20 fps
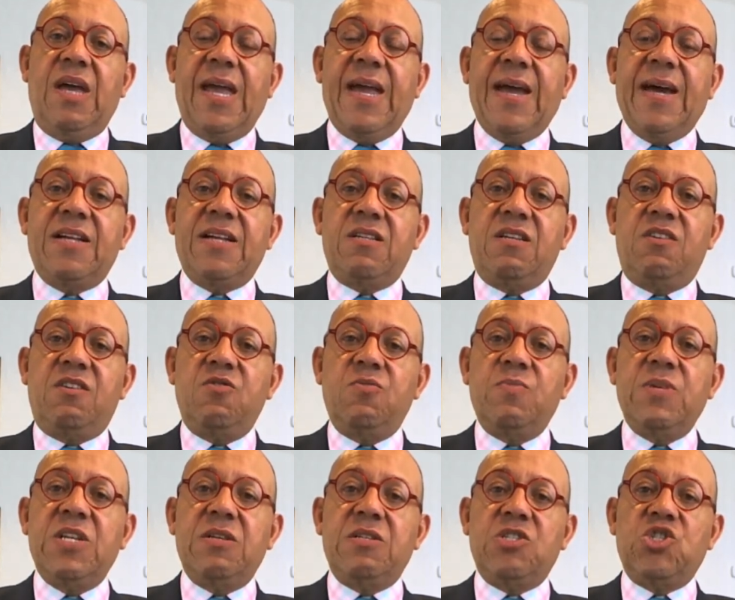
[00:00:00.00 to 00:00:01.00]
and
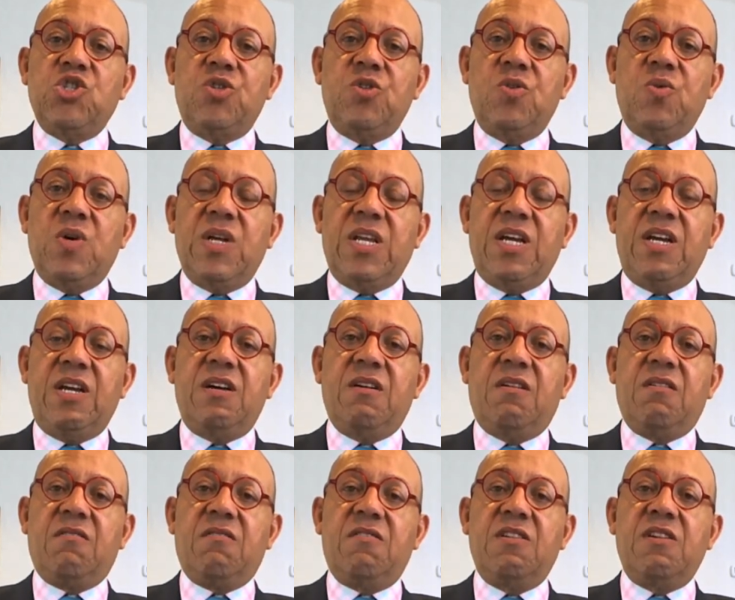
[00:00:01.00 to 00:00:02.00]
human ingenuity
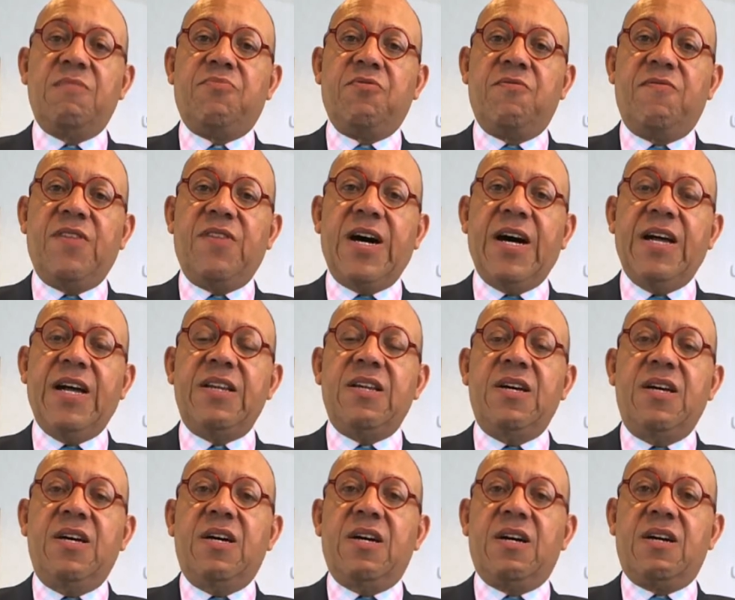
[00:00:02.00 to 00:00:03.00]
are going to provide
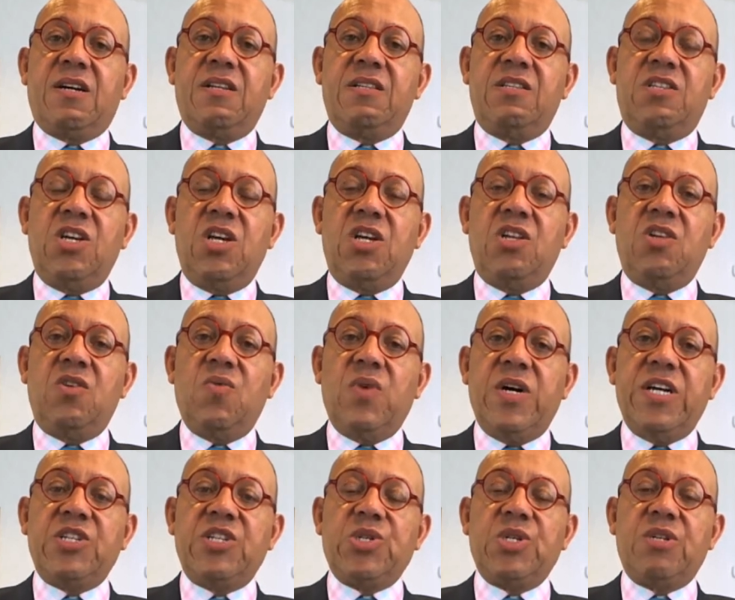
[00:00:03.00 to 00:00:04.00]
a
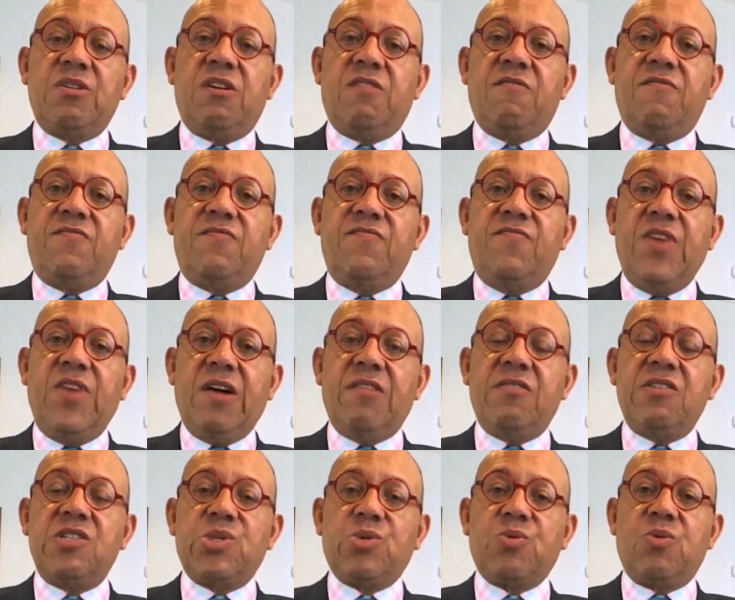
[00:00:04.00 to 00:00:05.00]
continuation of
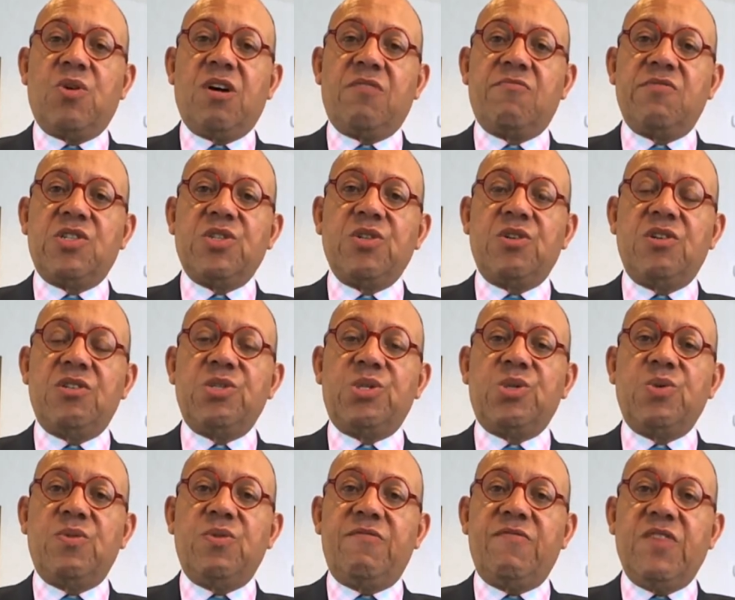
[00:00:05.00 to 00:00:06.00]
very strong returns
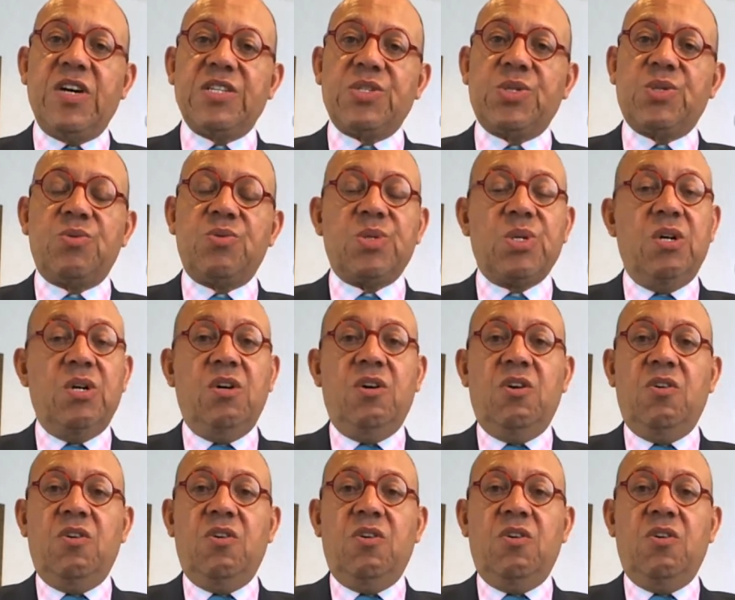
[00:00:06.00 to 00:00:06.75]
to investors